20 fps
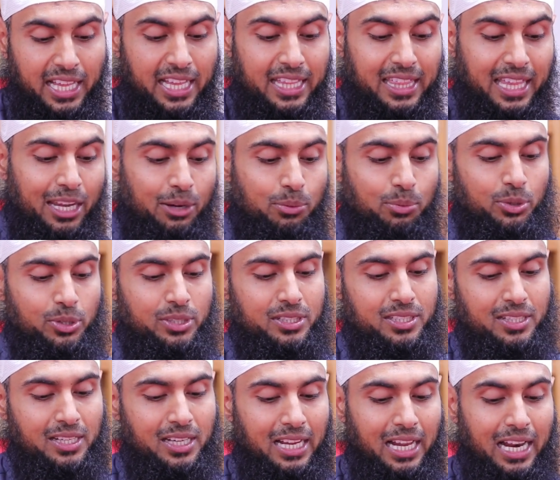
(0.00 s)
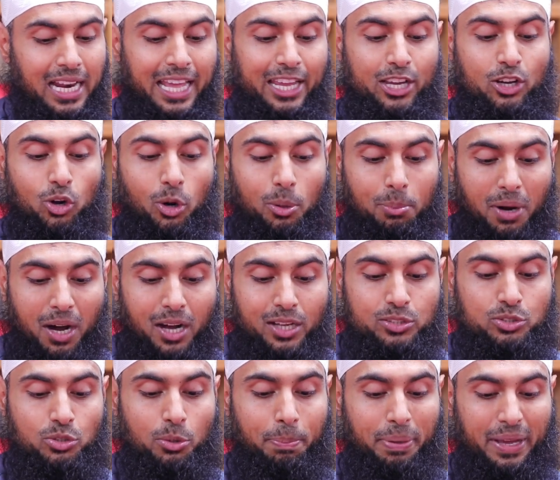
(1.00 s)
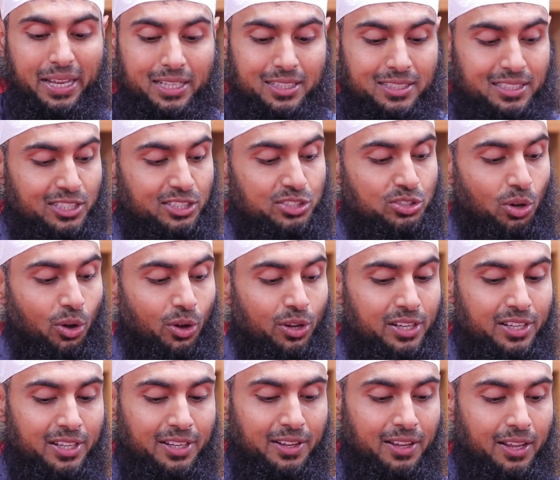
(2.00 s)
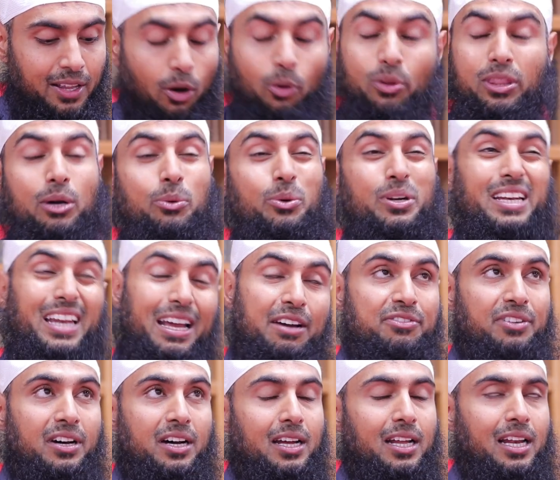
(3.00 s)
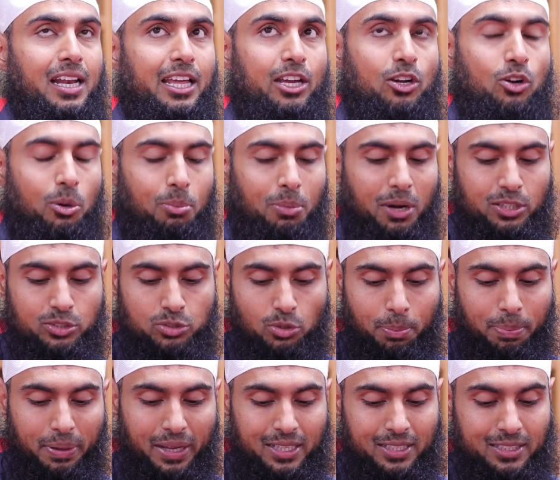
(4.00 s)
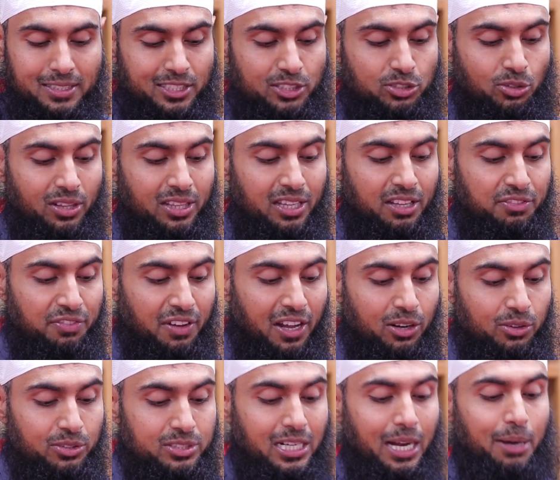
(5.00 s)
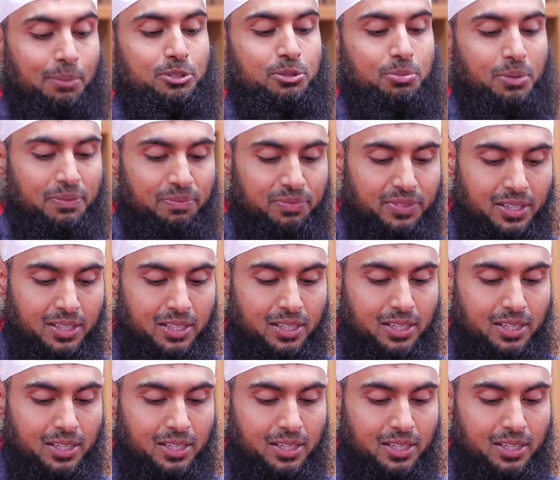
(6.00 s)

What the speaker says: they would lay commands or penalties on, or they would never lay commands or penalties on their fellow tribesmen.